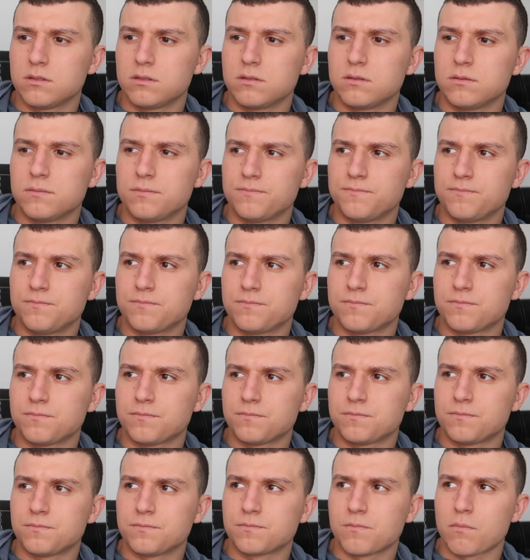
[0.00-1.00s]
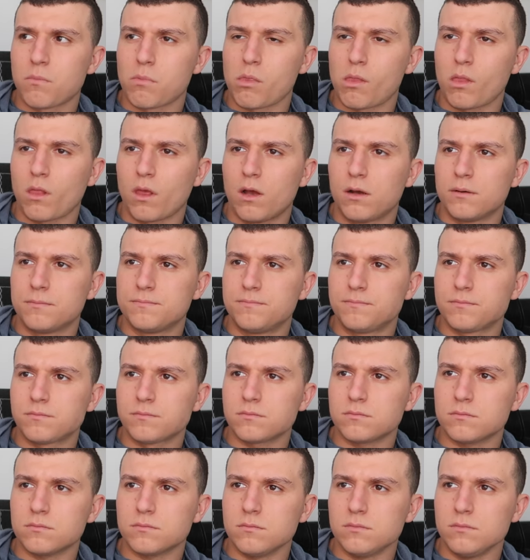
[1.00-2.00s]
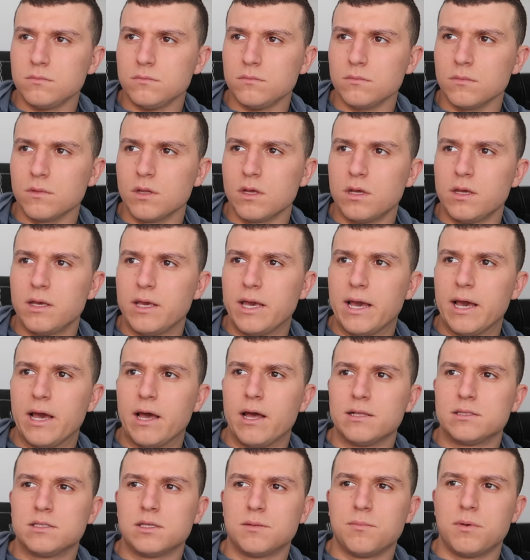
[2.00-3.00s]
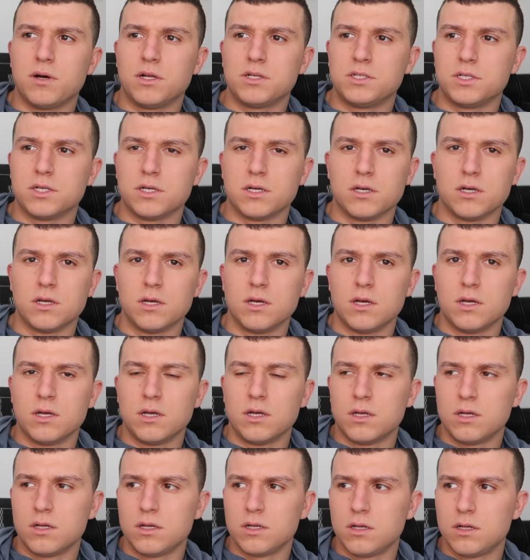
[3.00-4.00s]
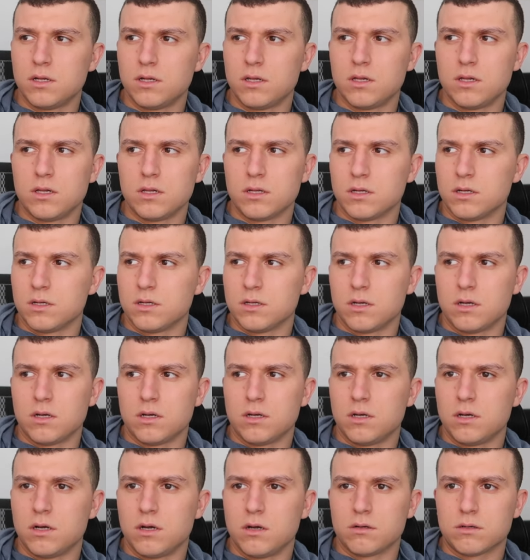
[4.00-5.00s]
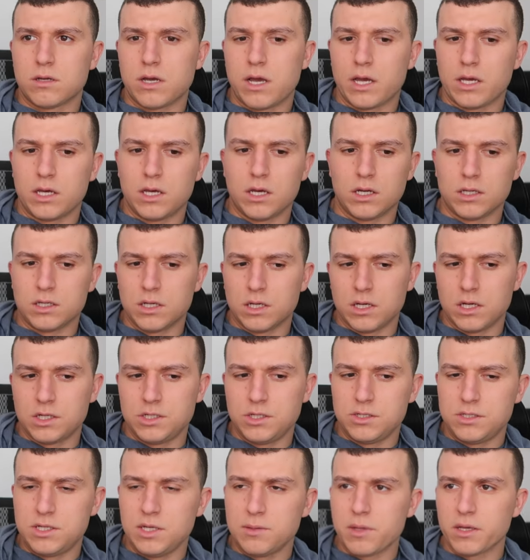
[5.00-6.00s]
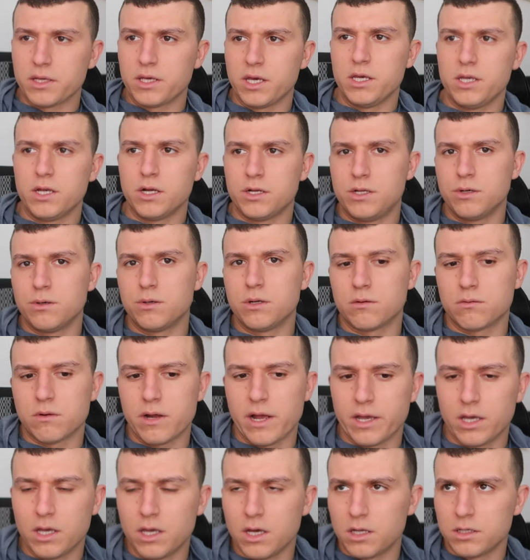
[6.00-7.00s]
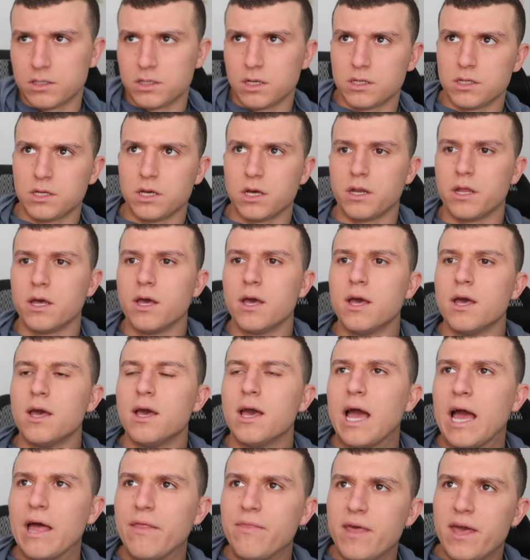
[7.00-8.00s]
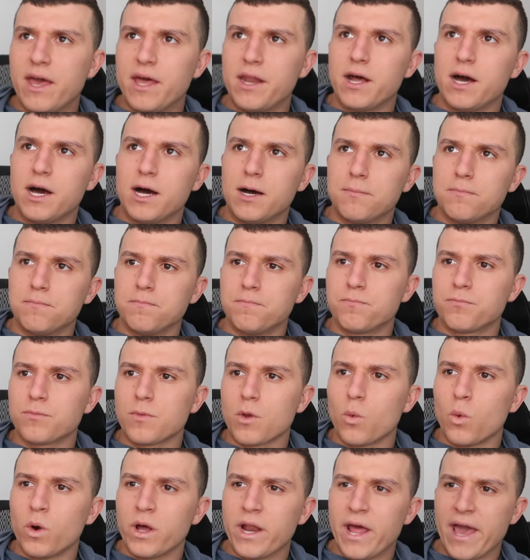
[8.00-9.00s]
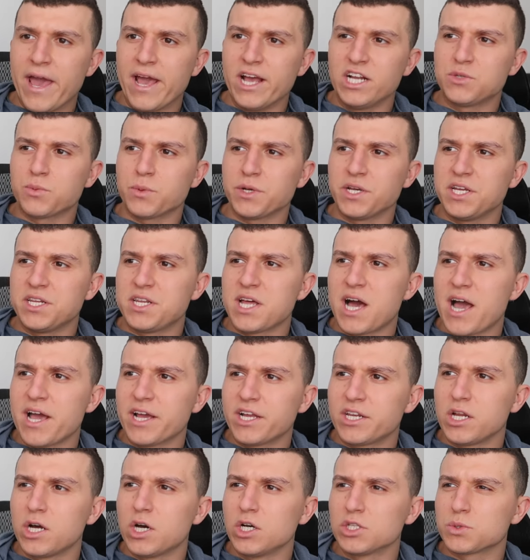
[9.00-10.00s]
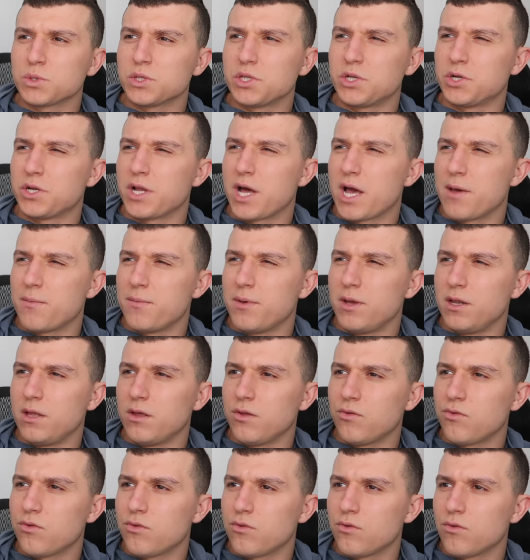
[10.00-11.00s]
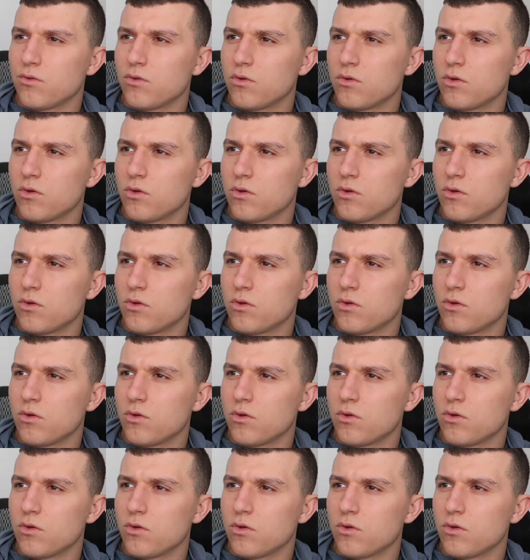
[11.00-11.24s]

they treat depression and all kind of shit. Yeah, it's a bunch of. Uh, oh, okay, good, good, good. You seem like you're doing it right. Good, good, good. And then, um, what age were you diagnosed with your diabetes?